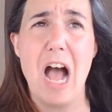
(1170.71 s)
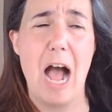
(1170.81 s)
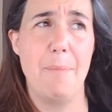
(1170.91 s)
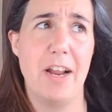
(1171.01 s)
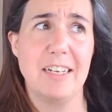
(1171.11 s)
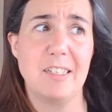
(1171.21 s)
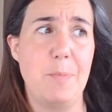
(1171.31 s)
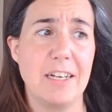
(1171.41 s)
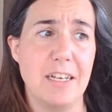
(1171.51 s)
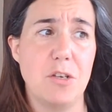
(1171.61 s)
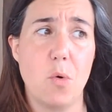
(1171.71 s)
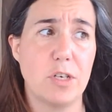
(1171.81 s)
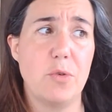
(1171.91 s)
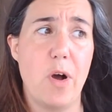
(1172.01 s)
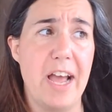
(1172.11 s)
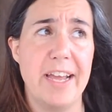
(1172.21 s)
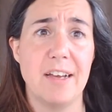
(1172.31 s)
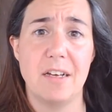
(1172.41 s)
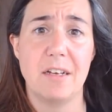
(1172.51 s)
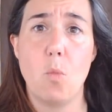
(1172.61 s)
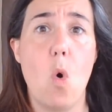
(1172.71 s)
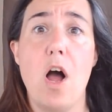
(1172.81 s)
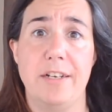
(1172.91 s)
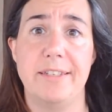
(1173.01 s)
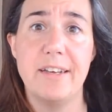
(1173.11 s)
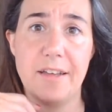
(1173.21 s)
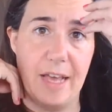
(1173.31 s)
I'm not expecting, nor do I want